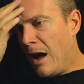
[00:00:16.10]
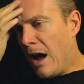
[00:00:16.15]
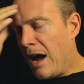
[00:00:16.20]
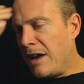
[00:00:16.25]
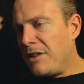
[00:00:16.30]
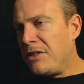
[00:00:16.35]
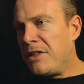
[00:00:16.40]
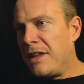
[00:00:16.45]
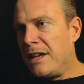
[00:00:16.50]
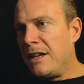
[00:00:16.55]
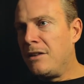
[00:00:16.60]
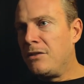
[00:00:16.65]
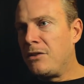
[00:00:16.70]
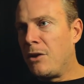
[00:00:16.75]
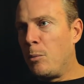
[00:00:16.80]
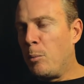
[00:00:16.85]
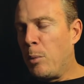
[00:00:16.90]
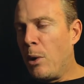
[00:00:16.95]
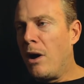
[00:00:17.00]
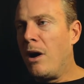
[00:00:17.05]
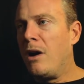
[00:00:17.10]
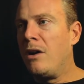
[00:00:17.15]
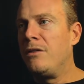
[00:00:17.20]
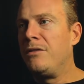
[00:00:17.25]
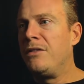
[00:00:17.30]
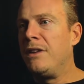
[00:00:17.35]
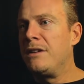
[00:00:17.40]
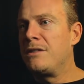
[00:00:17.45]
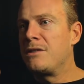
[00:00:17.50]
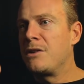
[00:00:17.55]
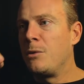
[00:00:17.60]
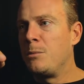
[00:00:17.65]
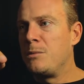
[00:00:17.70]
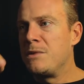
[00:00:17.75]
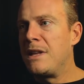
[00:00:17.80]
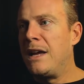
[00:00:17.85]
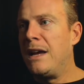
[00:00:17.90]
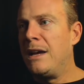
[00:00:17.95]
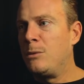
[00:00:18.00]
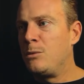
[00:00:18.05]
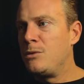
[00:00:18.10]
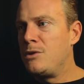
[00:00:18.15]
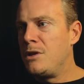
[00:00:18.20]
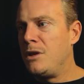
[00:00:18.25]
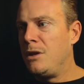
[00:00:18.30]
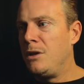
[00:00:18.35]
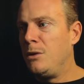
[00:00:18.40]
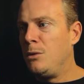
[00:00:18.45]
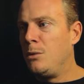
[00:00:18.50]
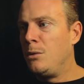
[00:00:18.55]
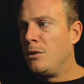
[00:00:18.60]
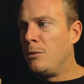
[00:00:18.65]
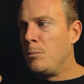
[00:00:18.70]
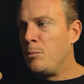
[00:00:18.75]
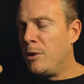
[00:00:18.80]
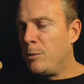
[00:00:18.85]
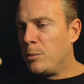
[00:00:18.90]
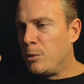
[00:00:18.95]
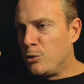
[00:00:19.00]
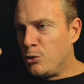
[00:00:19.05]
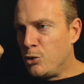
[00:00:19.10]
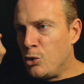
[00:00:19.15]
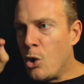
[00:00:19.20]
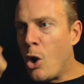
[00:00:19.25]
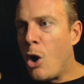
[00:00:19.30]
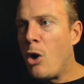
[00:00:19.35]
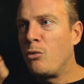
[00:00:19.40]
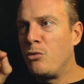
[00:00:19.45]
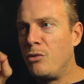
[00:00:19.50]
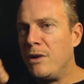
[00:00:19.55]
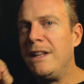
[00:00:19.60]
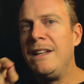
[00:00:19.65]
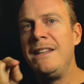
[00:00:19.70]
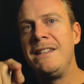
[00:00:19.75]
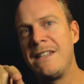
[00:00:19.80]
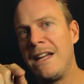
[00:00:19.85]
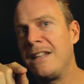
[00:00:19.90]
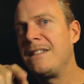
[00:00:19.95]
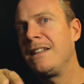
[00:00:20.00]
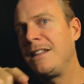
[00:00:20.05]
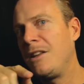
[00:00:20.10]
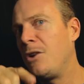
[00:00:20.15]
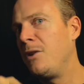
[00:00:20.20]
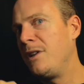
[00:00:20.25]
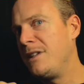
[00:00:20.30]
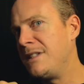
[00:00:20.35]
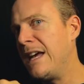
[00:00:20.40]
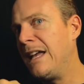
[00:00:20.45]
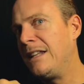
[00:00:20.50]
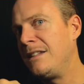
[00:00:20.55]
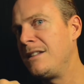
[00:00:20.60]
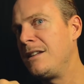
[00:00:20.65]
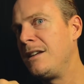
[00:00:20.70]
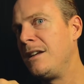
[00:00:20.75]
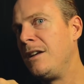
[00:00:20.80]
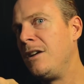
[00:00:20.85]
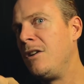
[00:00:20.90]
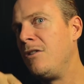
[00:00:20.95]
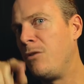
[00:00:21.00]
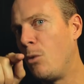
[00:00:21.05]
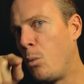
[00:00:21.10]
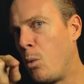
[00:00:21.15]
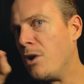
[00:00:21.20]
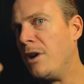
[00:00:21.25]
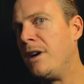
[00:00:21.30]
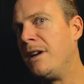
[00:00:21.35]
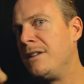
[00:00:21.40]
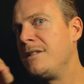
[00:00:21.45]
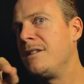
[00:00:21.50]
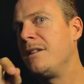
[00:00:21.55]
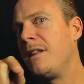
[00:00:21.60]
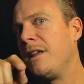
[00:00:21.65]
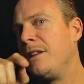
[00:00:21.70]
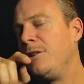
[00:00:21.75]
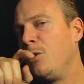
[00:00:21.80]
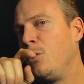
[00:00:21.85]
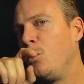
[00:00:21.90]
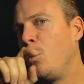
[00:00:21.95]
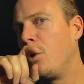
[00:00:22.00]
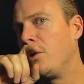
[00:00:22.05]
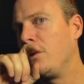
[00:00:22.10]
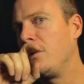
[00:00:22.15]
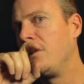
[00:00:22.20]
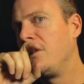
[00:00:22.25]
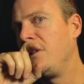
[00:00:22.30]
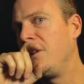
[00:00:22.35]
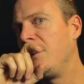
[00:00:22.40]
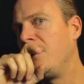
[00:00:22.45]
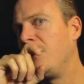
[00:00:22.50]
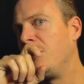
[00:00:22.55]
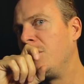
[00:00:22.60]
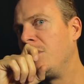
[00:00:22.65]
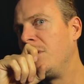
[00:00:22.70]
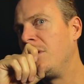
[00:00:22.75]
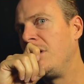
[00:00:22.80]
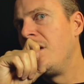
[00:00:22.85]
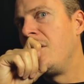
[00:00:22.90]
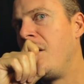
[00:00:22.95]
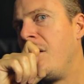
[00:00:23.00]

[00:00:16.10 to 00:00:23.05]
I think that part of this comes down to people not really setting their intent for what it is that they do want. You know.